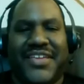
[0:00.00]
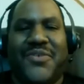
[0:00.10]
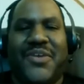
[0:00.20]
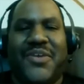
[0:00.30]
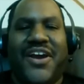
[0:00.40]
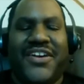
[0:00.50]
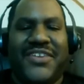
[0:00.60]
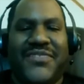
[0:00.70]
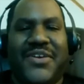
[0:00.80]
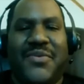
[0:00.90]
We are
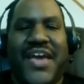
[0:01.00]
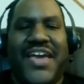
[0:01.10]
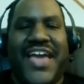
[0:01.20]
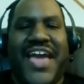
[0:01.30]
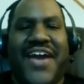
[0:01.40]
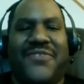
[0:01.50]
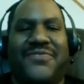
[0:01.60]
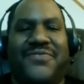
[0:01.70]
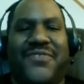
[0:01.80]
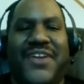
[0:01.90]
giving away our
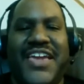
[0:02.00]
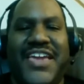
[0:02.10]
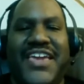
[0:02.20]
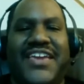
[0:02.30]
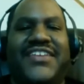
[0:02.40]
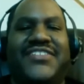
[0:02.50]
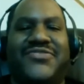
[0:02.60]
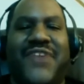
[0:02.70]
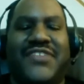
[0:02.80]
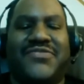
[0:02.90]
free
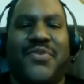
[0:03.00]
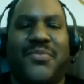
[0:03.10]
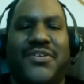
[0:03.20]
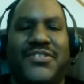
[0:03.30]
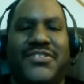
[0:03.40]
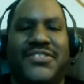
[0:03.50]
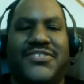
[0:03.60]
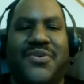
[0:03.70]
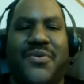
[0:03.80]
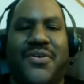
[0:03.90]
Transformers The
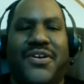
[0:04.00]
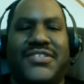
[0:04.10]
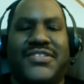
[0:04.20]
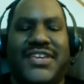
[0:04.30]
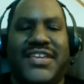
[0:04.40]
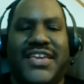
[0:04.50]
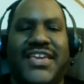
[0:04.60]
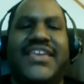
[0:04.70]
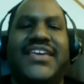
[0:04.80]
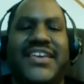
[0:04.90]
Score C
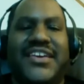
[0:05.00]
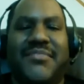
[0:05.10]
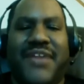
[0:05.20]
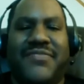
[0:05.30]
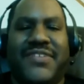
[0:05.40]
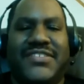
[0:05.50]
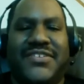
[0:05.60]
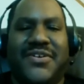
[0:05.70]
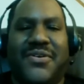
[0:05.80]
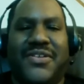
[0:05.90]
D by Vince
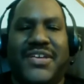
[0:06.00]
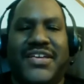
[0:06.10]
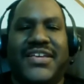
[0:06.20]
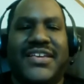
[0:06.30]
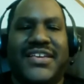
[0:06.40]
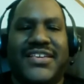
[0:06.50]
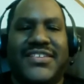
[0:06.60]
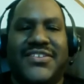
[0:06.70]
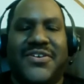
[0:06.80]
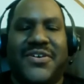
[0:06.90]
DiCola.
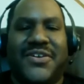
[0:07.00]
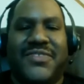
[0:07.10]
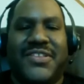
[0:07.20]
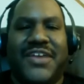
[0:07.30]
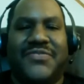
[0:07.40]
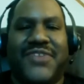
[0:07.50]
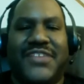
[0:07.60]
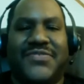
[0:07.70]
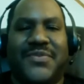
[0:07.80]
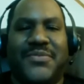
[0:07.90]
So if you love
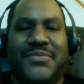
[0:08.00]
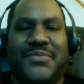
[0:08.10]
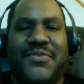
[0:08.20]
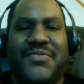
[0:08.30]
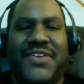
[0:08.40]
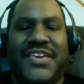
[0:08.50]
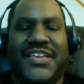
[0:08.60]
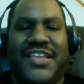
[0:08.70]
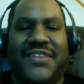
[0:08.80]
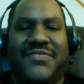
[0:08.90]
Transformers the movie,
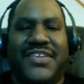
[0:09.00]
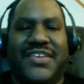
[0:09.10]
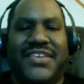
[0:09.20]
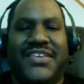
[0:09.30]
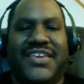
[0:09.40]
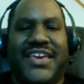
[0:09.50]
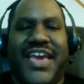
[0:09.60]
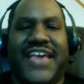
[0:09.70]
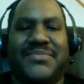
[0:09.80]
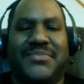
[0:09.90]
you love the
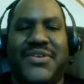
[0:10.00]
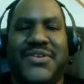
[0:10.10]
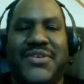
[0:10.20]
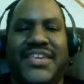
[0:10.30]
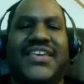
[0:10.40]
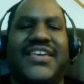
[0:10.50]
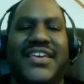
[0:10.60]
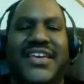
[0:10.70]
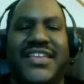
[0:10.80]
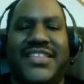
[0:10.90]
kick-ass music
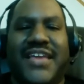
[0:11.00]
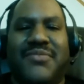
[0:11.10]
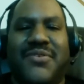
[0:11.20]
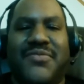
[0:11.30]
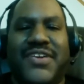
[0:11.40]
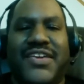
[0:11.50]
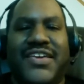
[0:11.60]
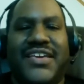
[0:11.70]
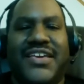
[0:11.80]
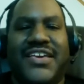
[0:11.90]
in that movie,
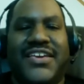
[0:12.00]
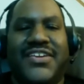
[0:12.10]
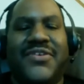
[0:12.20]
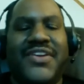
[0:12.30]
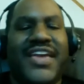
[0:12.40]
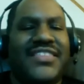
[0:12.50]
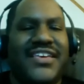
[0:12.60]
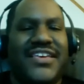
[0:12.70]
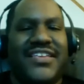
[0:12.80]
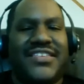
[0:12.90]
you don't get
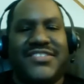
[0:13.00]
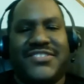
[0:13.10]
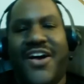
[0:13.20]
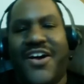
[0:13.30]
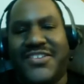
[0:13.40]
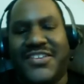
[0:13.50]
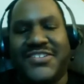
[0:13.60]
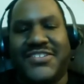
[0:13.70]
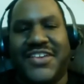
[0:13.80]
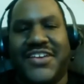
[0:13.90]
the, the songs that are
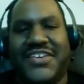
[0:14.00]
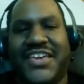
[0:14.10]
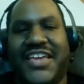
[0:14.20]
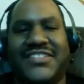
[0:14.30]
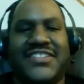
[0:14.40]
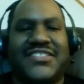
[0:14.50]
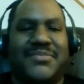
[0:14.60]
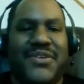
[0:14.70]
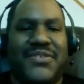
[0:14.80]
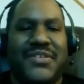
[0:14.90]
sung, you get just the
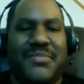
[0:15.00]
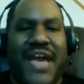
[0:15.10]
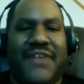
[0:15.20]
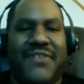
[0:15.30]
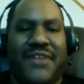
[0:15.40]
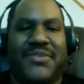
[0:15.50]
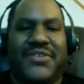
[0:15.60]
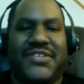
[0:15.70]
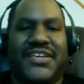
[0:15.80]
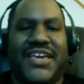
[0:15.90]
mu- the background
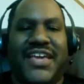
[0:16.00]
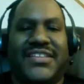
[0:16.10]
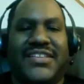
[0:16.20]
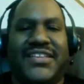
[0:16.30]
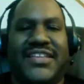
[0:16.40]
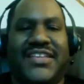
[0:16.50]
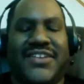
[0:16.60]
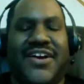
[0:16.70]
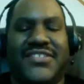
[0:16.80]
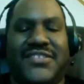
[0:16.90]
music, and it's
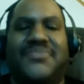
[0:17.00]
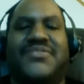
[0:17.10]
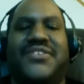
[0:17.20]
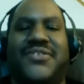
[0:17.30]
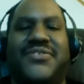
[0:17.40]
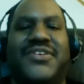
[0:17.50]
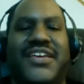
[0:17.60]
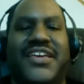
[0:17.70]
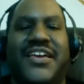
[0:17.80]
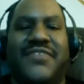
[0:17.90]
awesome. So
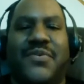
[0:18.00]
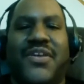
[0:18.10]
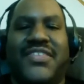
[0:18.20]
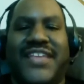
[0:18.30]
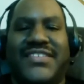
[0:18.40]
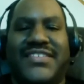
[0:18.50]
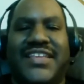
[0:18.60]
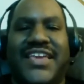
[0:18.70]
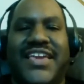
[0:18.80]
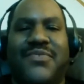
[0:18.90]
if you want that C
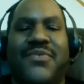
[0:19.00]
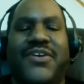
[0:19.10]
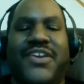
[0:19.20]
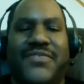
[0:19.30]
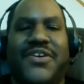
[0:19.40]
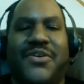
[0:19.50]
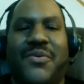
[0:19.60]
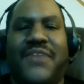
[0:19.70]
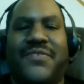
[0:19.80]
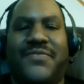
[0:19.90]
D, we're giving it
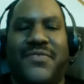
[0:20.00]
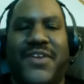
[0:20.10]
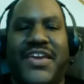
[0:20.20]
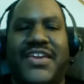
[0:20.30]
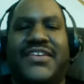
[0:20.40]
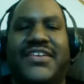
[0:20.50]
away for free.